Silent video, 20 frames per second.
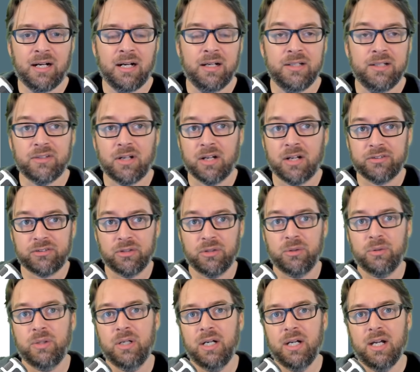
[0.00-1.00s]
is
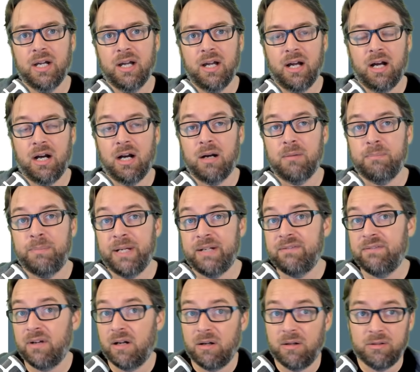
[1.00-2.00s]
also
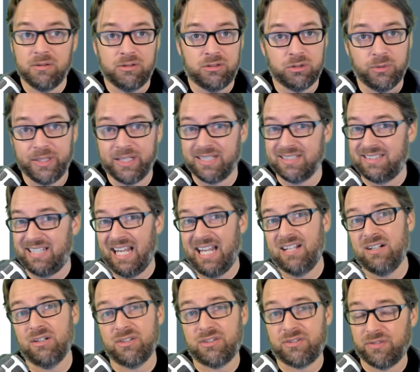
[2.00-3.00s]
been doing
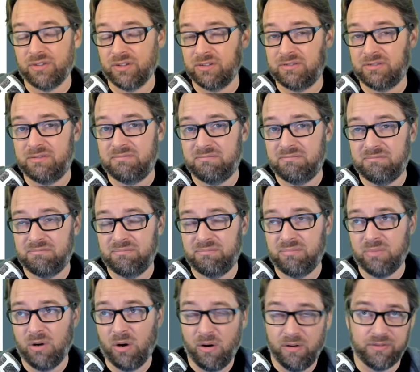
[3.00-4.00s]
containers for
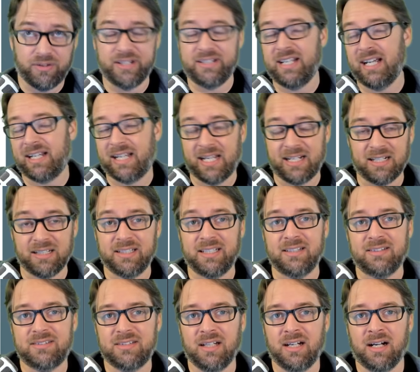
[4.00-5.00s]
over a decade at
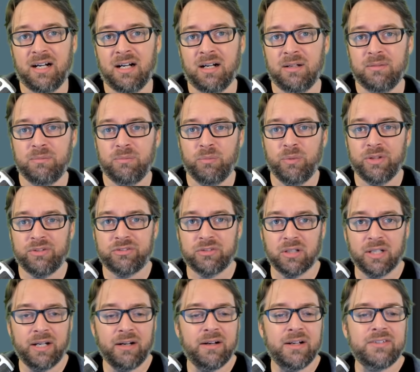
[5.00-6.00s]
least with
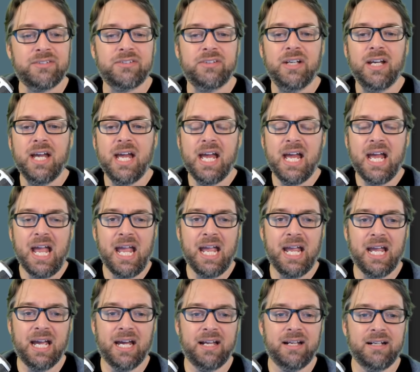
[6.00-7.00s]
Solaris,
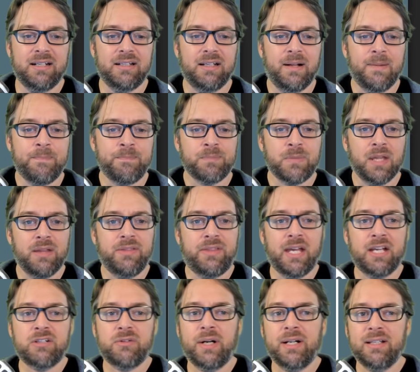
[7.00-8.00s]
and
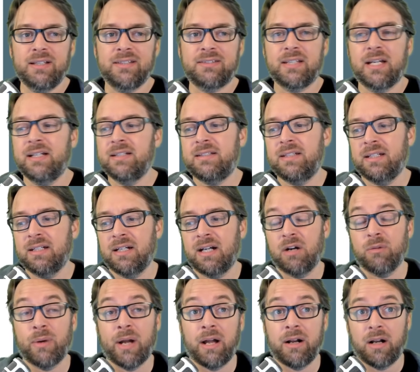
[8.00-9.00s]
they created this idea
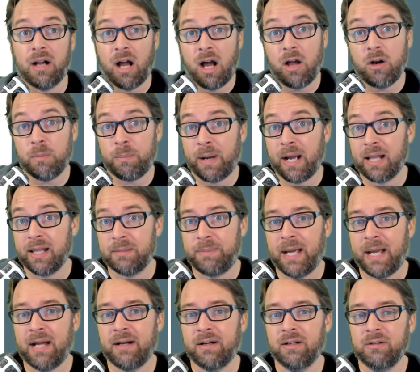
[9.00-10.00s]
around an autopilot
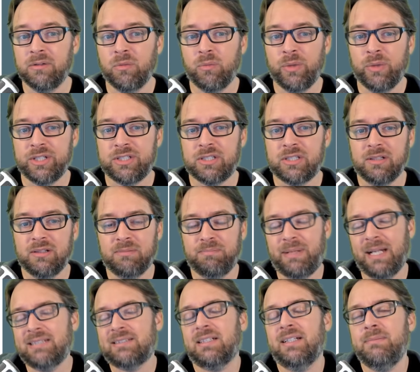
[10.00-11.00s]
pattern, which
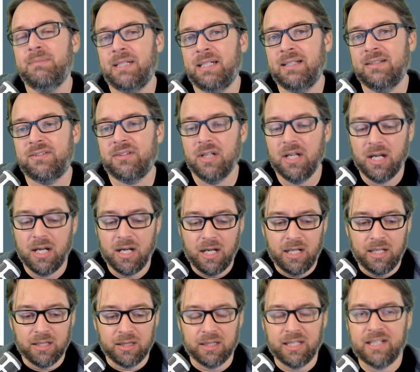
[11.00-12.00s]
basically means
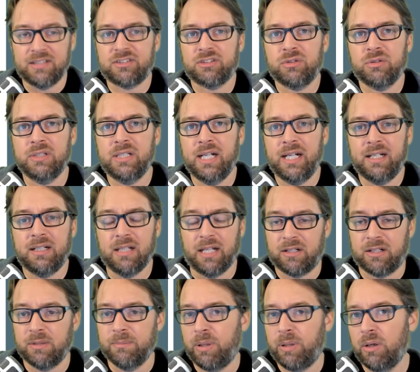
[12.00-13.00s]
let's create
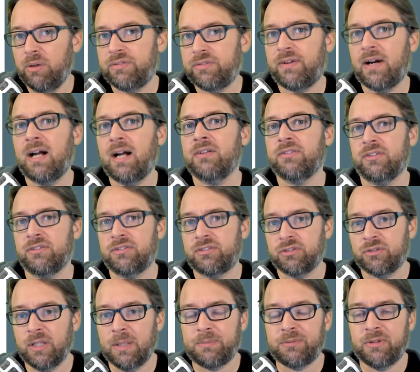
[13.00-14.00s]
like compose files and
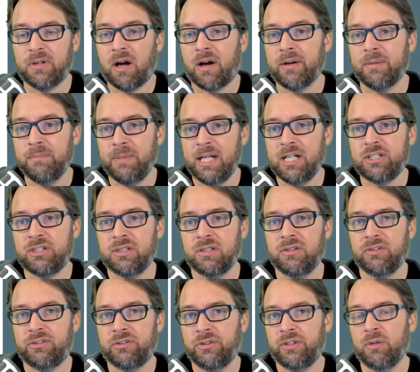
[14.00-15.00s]
scripts and
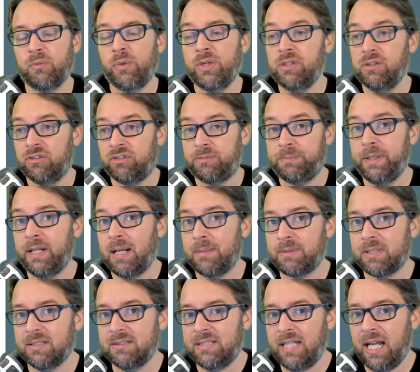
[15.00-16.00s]
automations so that when you spin
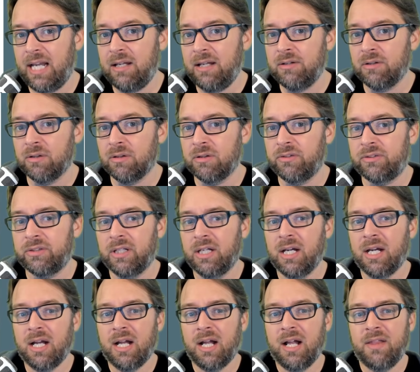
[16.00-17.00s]
up containers,
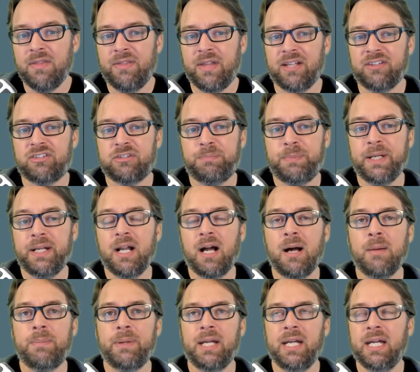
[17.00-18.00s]
they spin
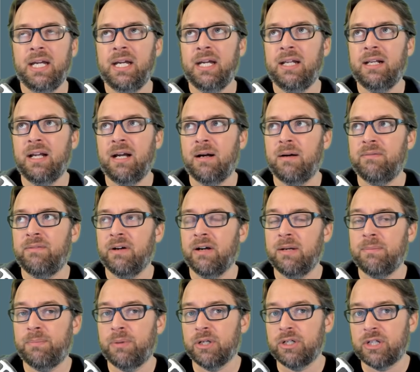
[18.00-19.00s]
up in a
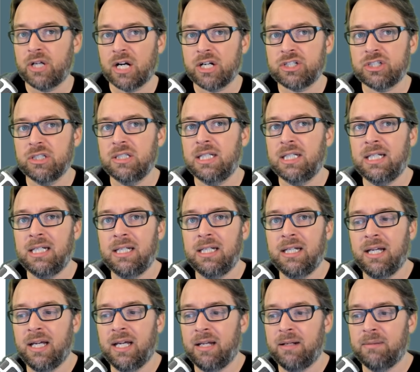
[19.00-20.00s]
very
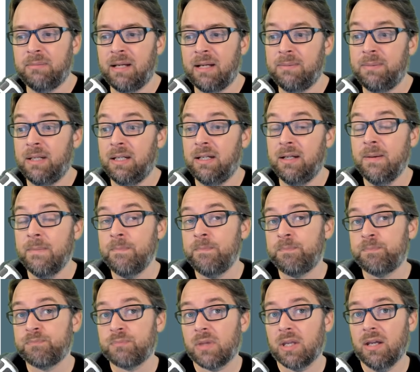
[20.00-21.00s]
production-y and maybe
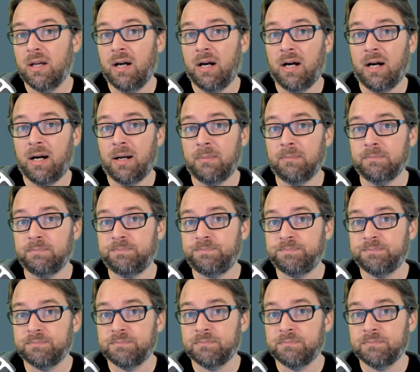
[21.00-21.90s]
auto